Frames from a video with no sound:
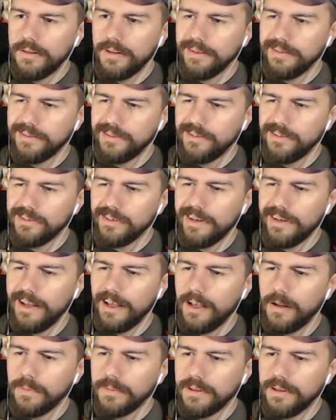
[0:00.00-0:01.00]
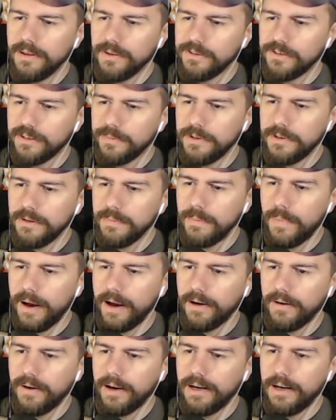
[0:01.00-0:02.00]
That's just going to help kill some of the
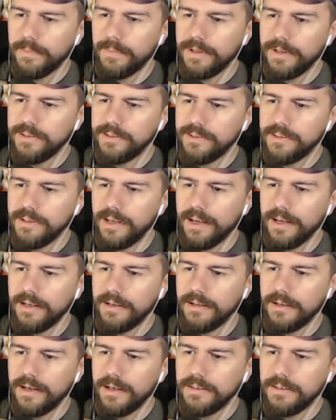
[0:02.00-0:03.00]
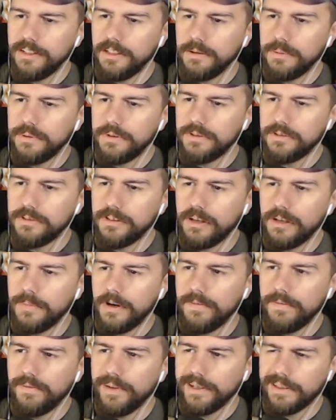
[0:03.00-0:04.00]
minor enemies and deal with some
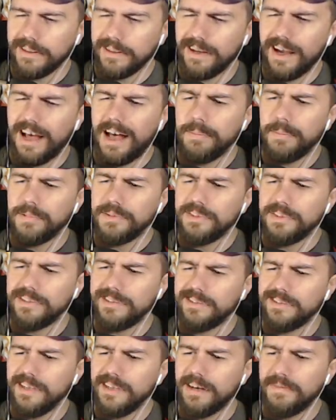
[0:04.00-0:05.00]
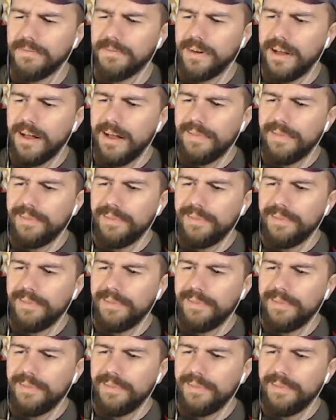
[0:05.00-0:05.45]
of like the goblins and stuff.